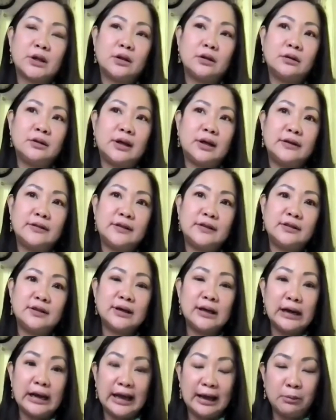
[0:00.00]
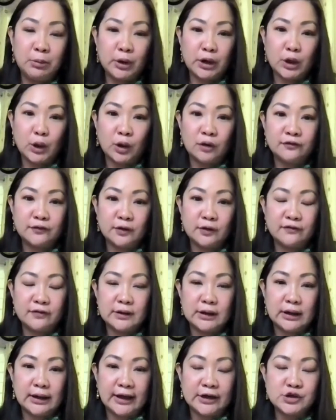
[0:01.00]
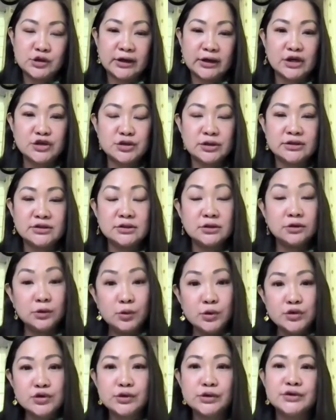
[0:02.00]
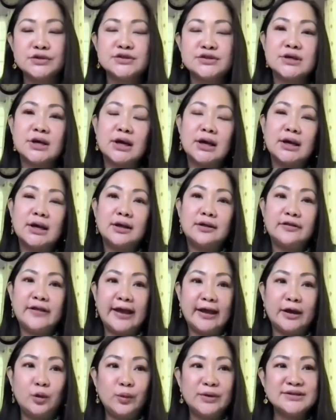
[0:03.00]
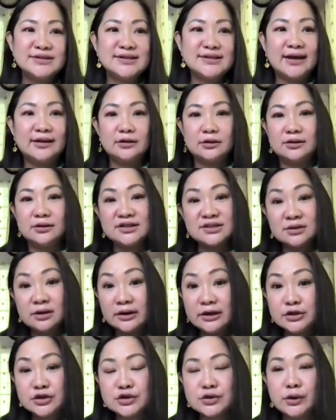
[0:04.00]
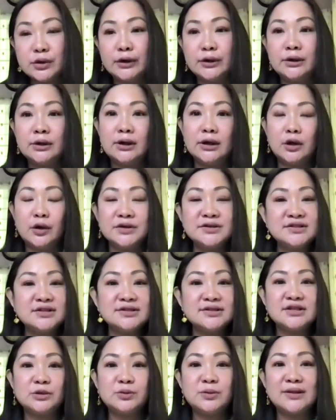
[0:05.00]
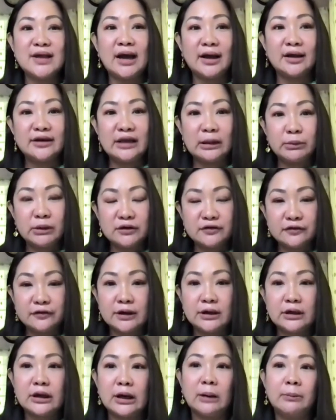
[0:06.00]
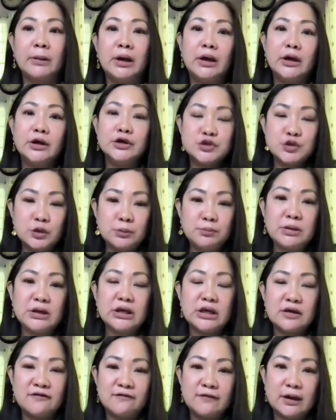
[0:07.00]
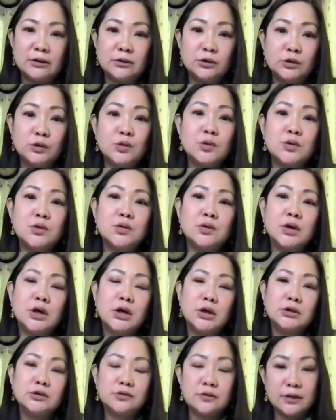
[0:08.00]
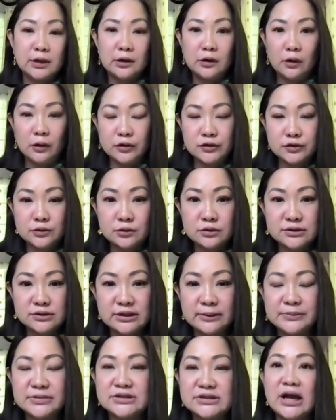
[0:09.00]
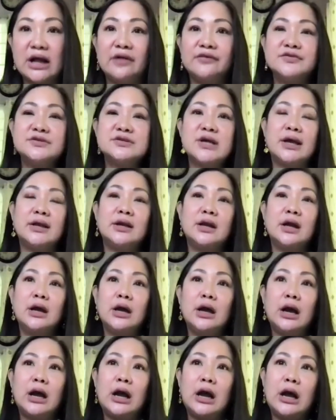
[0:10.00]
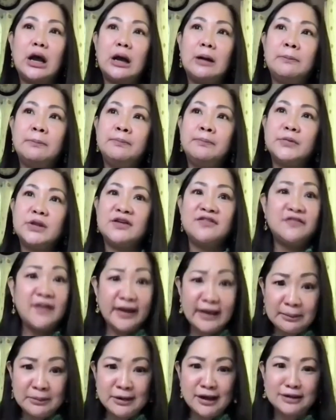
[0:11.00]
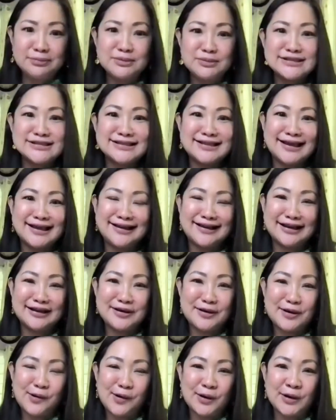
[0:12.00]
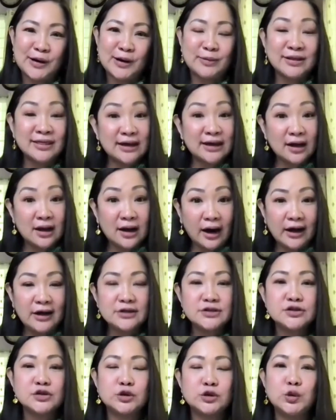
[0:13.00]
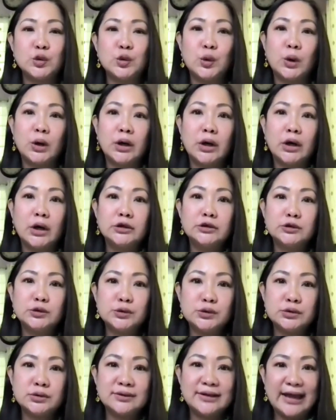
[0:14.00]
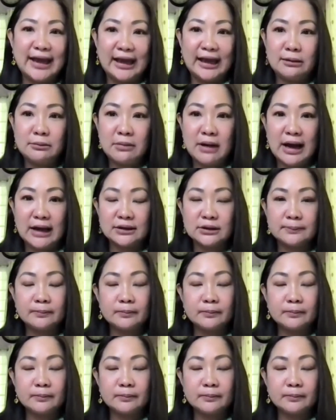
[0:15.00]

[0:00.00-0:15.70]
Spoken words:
the clamor of the educational institutions then was that discretion consistent with academic freedom should be given to the law schools themselves. And if I am not mistaken, Your Honor, with regards to the NMAT,